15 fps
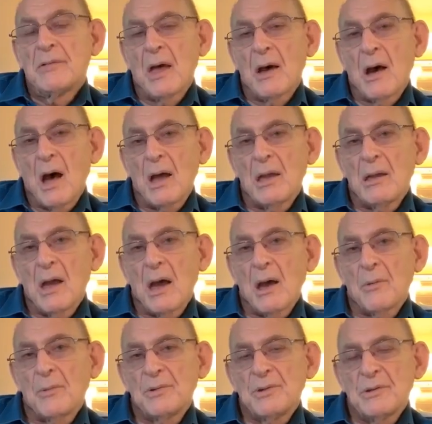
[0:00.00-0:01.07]
Now,
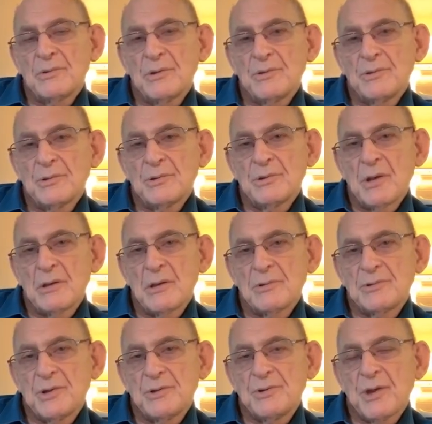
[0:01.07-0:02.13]
I would
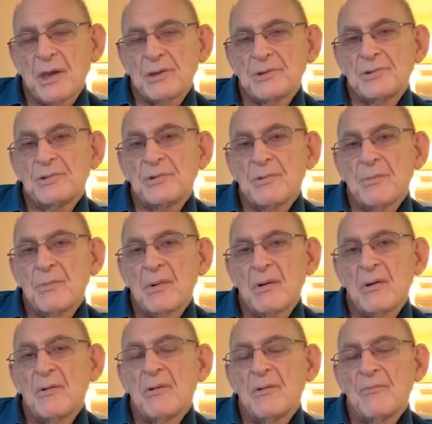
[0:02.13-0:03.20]
suggest
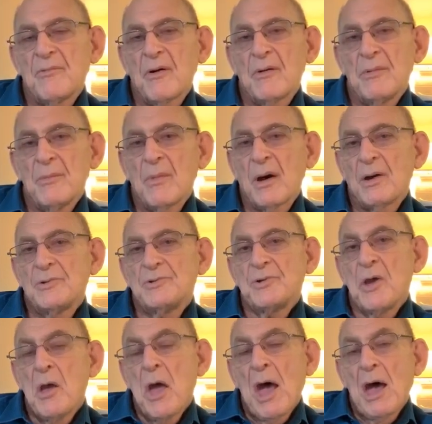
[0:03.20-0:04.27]
very
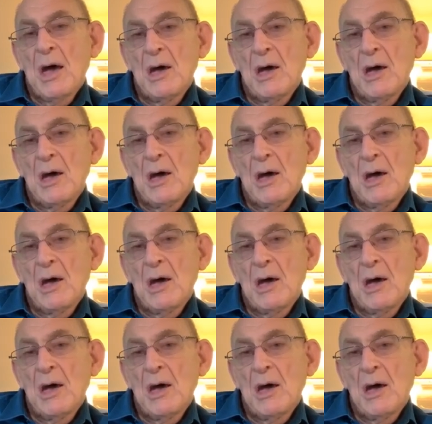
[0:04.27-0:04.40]
much